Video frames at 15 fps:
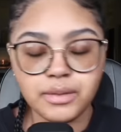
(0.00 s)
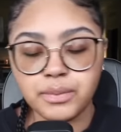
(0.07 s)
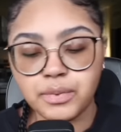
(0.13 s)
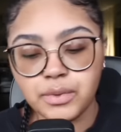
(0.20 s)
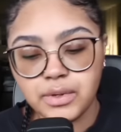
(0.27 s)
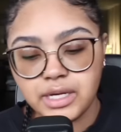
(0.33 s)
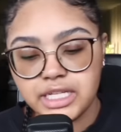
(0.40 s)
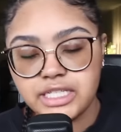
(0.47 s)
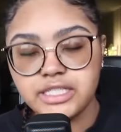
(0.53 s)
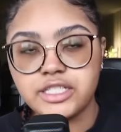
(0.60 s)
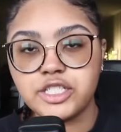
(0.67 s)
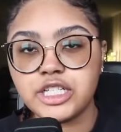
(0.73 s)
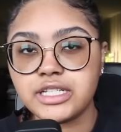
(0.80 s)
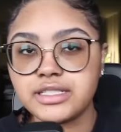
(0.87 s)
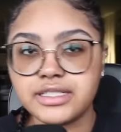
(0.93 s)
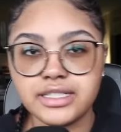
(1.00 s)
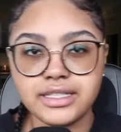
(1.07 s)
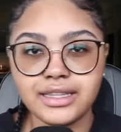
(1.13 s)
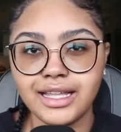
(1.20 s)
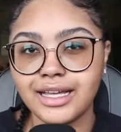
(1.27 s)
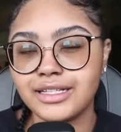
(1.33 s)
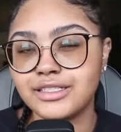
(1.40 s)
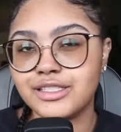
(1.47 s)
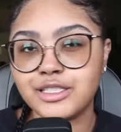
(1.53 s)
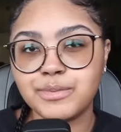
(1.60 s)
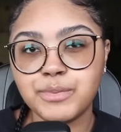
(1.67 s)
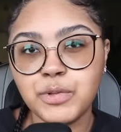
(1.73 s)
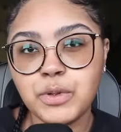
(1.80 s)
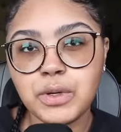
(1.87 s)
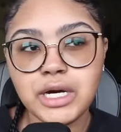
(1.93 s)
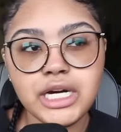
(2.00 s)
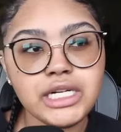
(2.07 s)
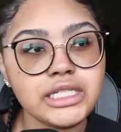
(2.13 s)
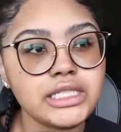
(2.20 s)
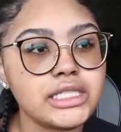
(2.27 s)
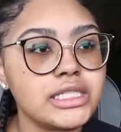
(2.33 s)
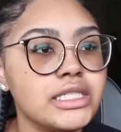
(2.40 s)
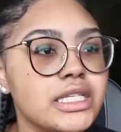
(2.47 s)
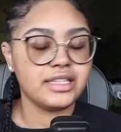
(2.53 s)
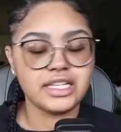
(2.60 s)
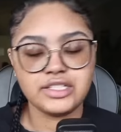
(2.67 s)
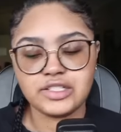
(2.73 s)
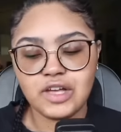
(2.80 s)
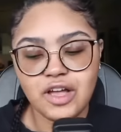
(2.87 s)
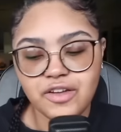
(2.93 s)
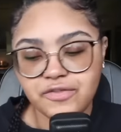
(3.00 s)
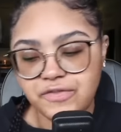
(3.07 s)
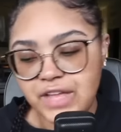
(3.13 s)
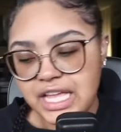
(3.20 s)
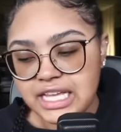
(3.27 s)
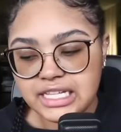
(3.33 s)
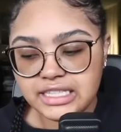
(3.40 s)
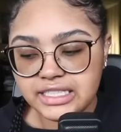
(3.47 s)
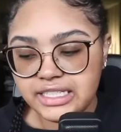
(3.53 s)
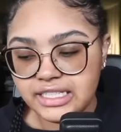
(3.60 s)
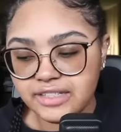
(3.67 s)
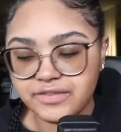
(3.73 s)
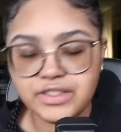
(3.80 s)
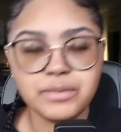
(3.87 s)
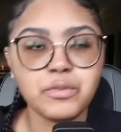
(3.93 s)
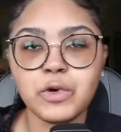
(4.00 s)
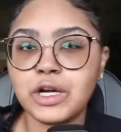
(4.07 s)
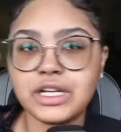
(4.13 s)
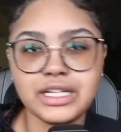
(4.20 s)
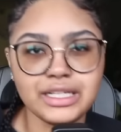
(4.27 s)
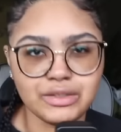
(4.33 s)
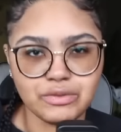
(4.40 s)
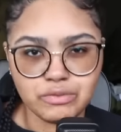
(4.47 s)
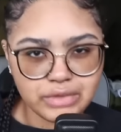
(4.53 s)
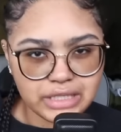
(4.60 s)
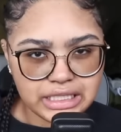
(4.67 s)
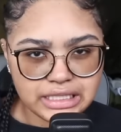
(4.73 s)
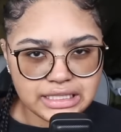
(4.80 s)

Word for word: boy, Justin, likes sports. They talk vaguely of them working in real